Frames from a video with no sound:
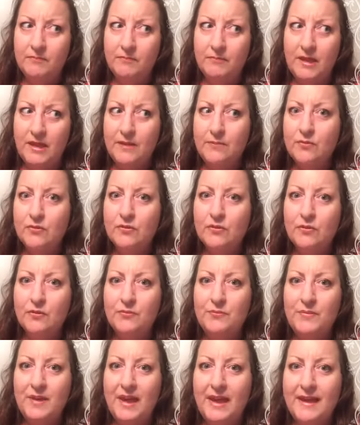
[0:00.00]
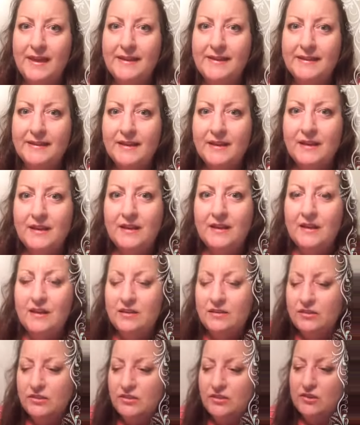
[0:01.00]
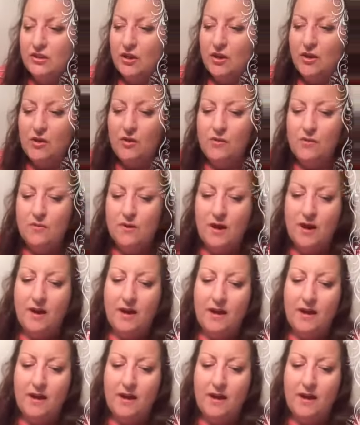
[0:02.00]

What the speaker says: April or May. So